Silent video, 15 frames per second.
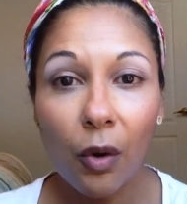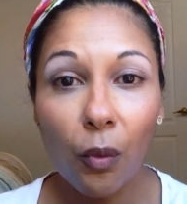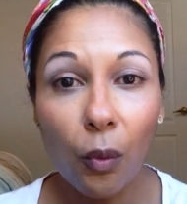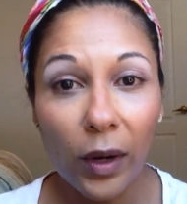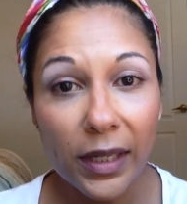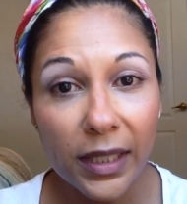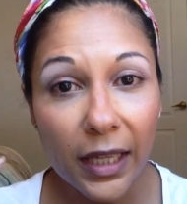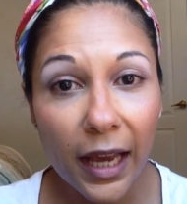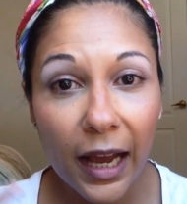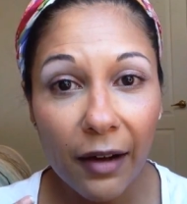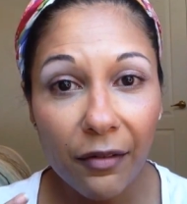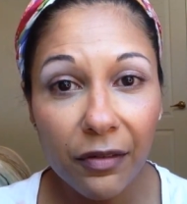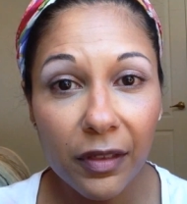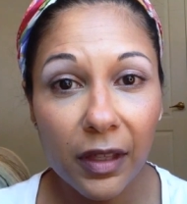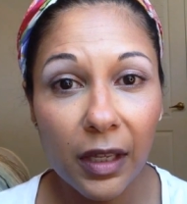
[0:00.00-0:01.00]
Once I
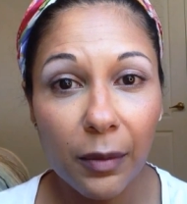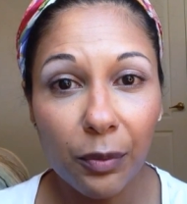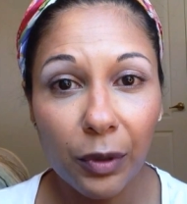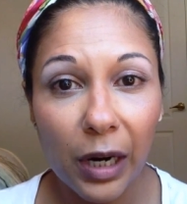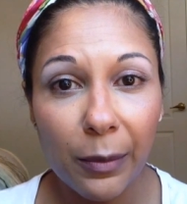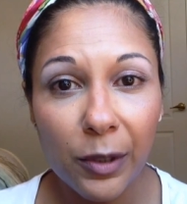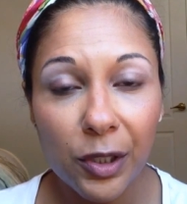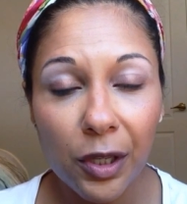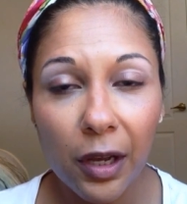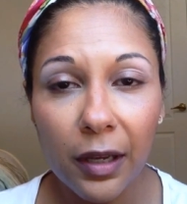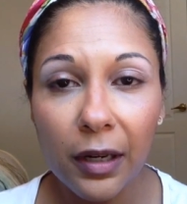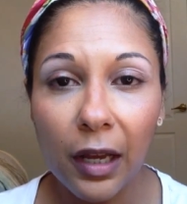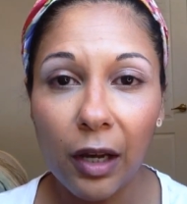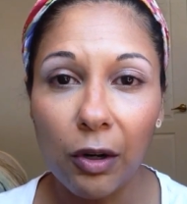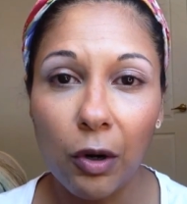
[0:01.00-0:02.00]
have the primers on,
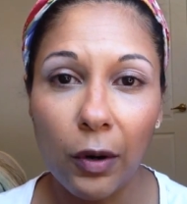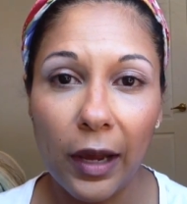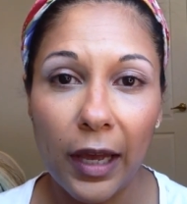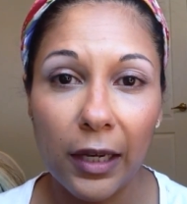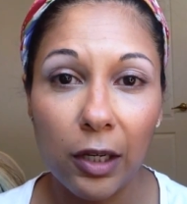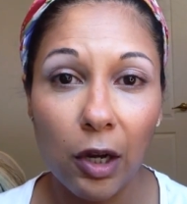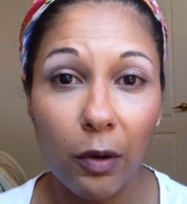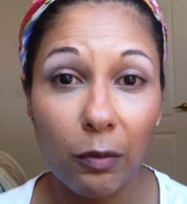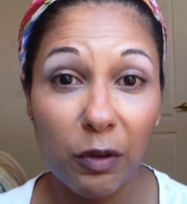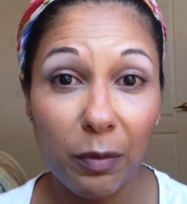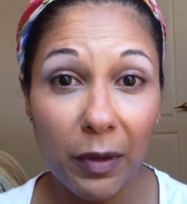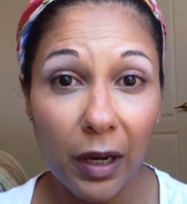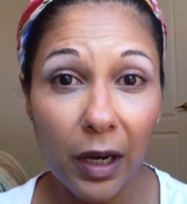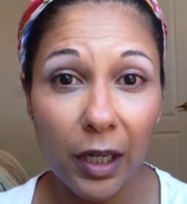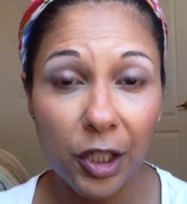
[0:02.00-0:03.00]
I'll go ahead and go in with
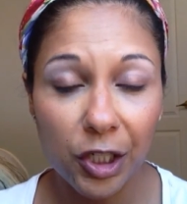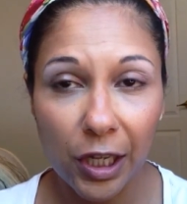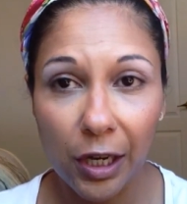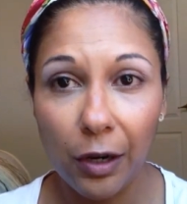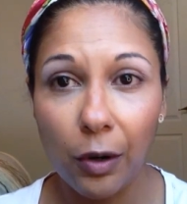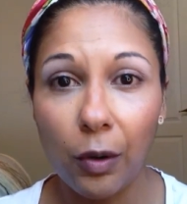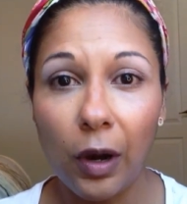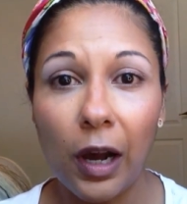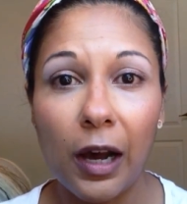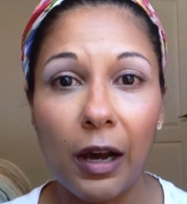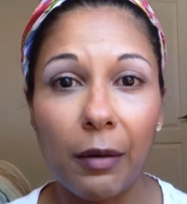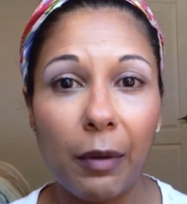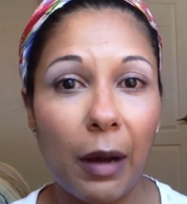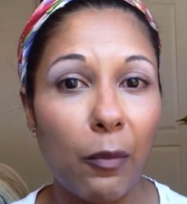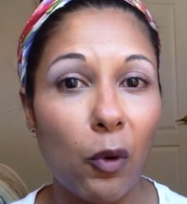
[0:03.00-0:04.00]
my eyeshadow.
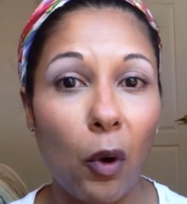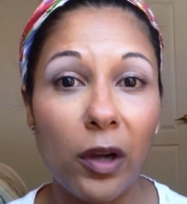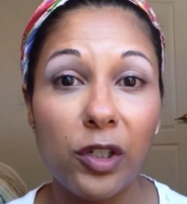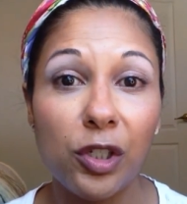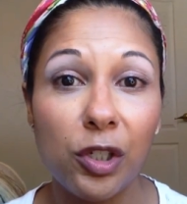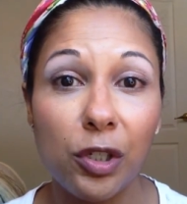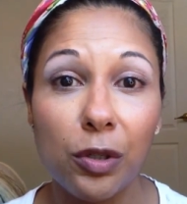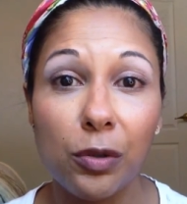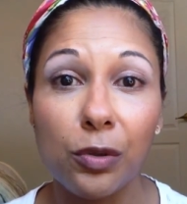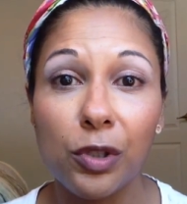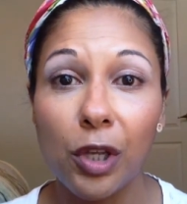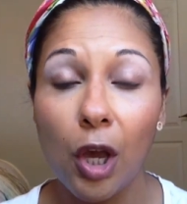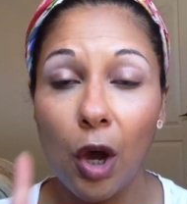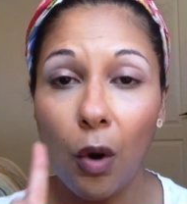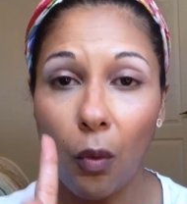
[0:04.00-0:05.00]
I'm going to use
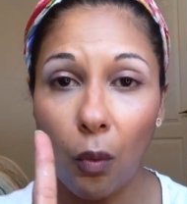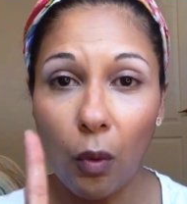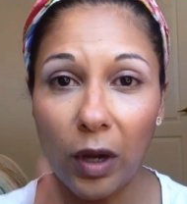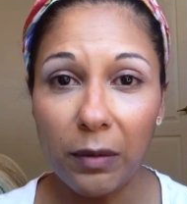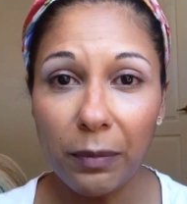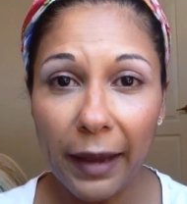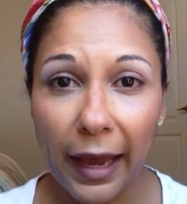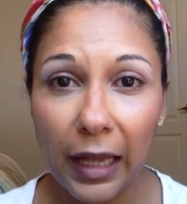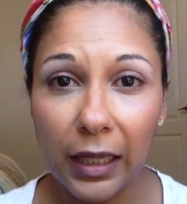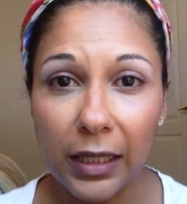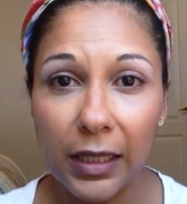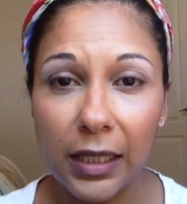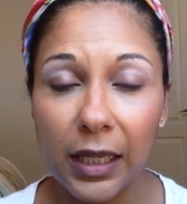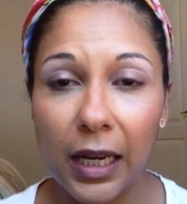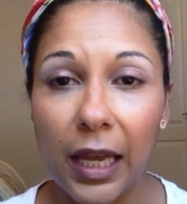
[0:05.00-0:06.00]
one palette
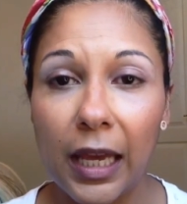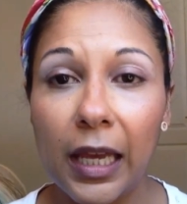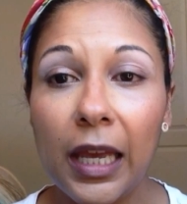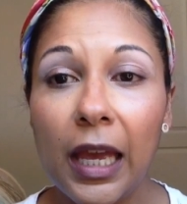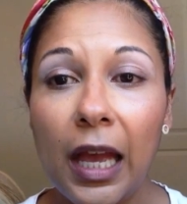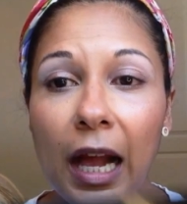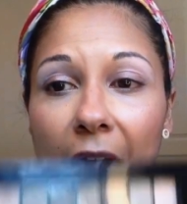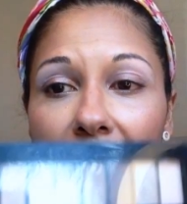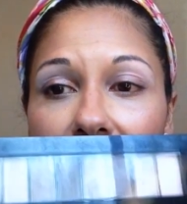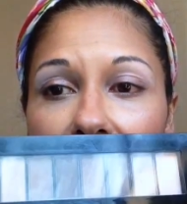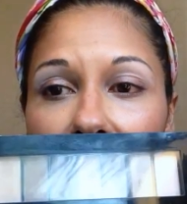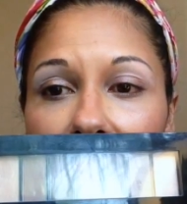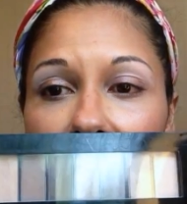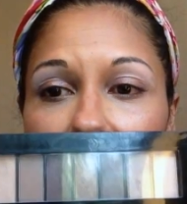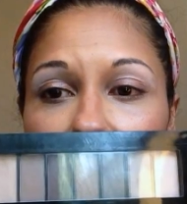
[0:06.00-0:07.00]
today, and
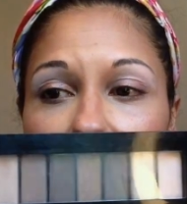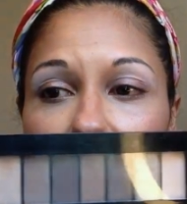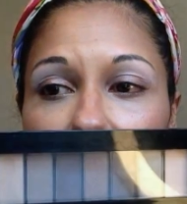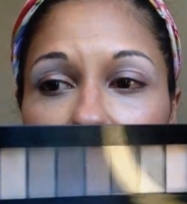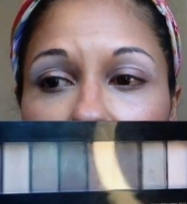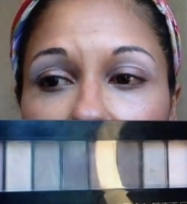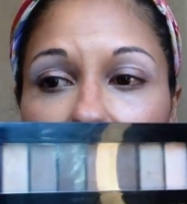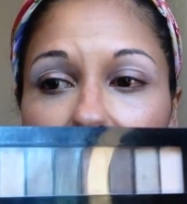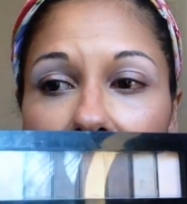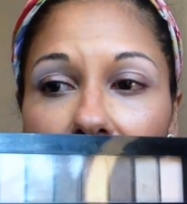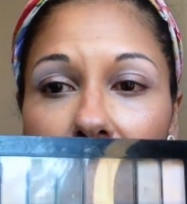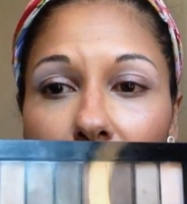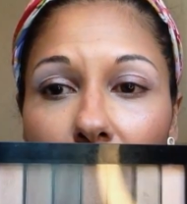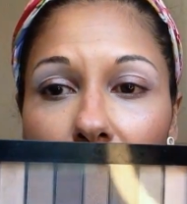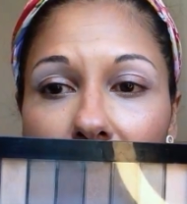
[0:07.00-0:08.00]
that is the
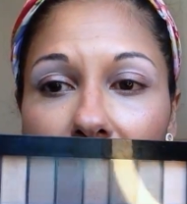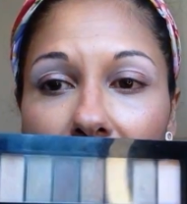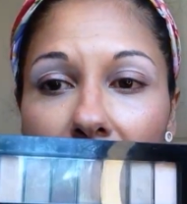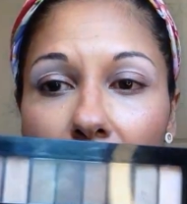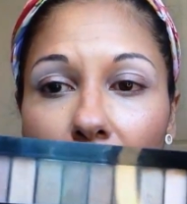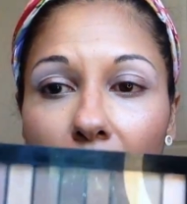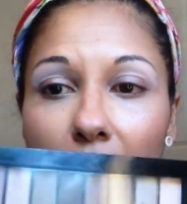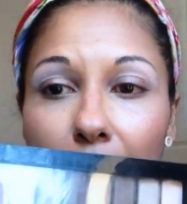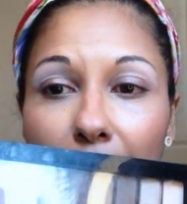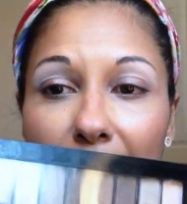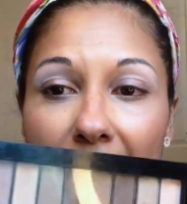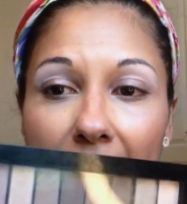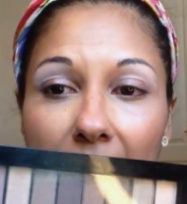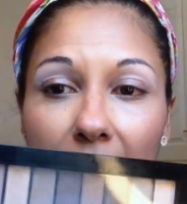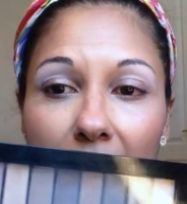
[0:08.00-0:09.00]
L'Oreal
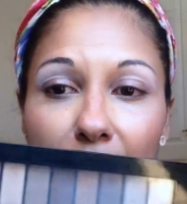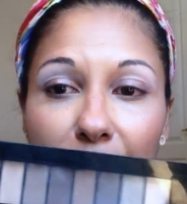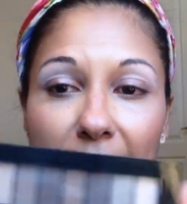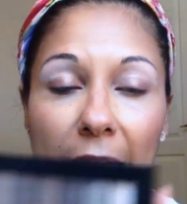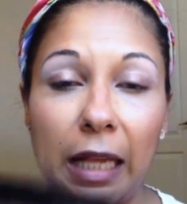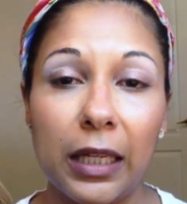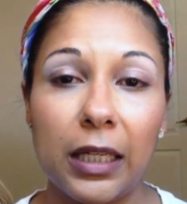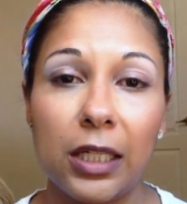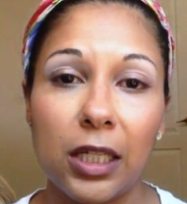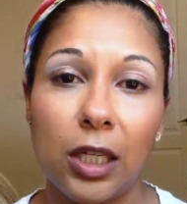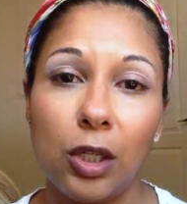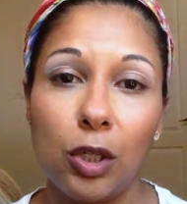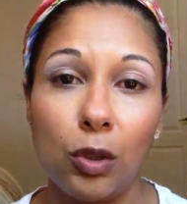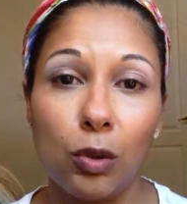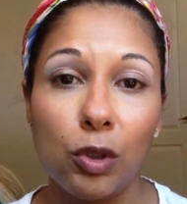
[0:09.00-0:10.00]
Pala Palette
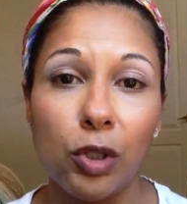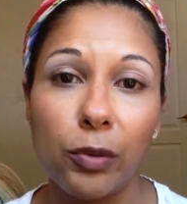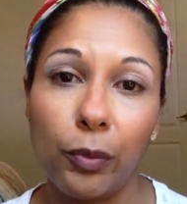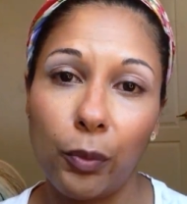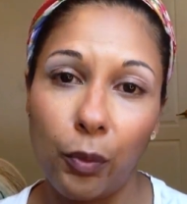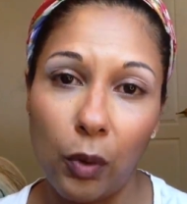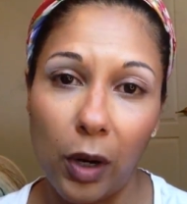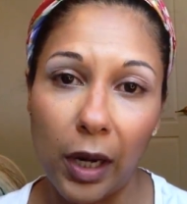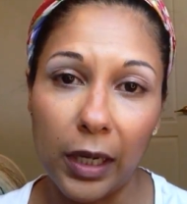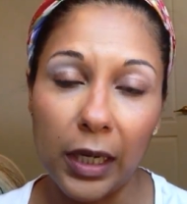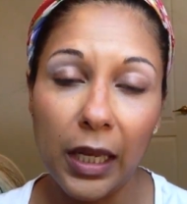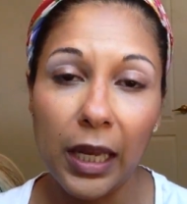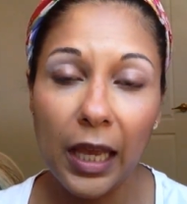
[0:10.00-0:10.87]
Nudes 1.